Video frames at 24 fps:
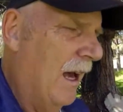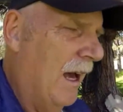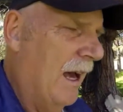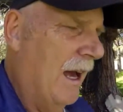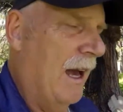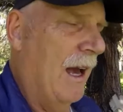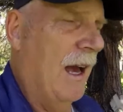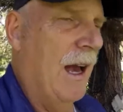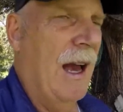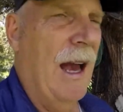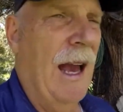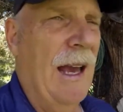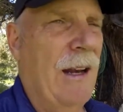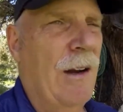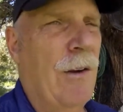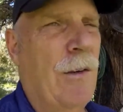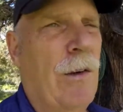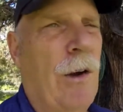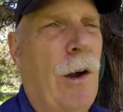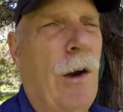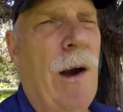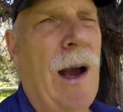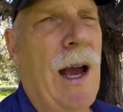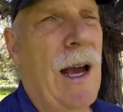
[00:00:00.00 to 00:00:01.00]
I don't
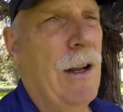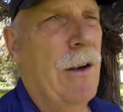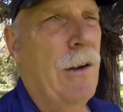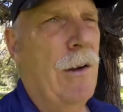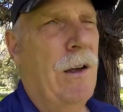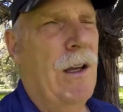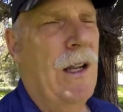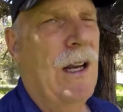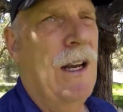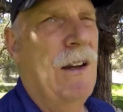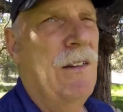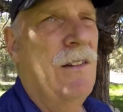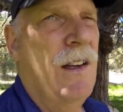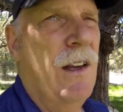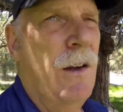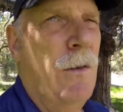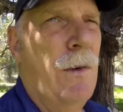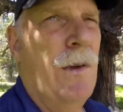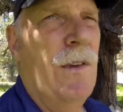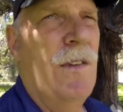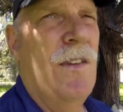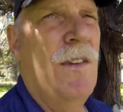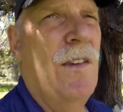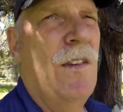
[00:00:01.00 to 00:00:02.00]
know how they're going to deal
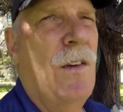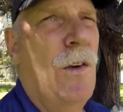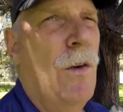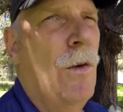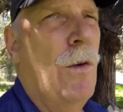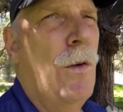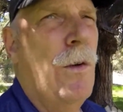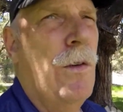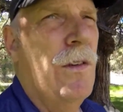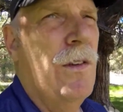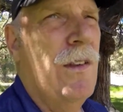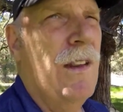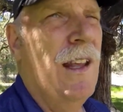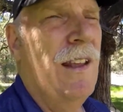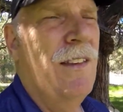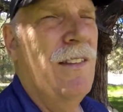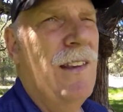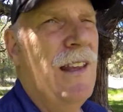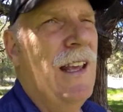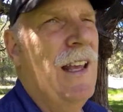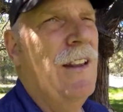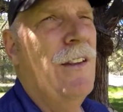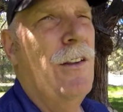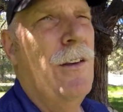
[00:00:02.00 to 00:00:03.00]
with schools. They
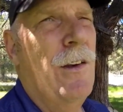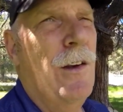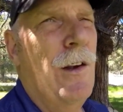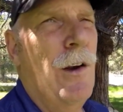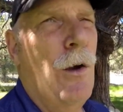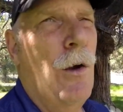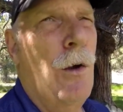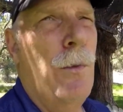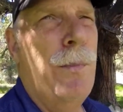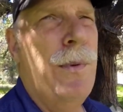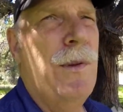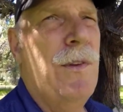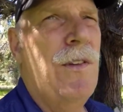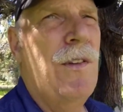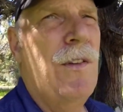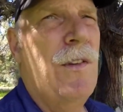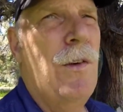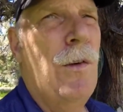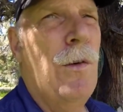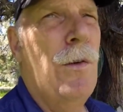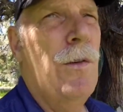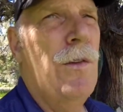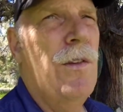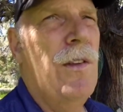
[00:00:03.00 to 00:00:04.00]
say they're going to open
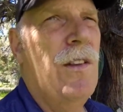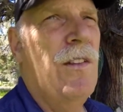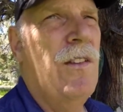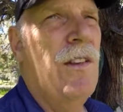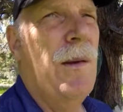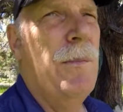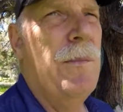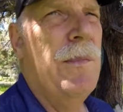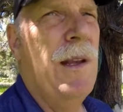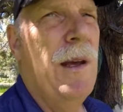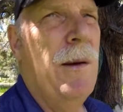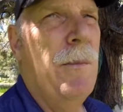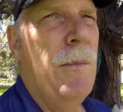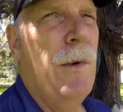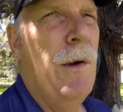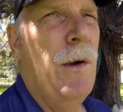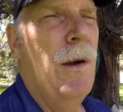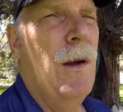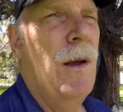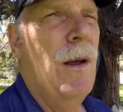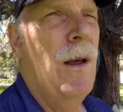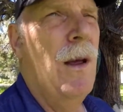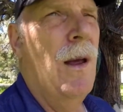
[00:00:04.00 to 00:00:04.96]
schools in September.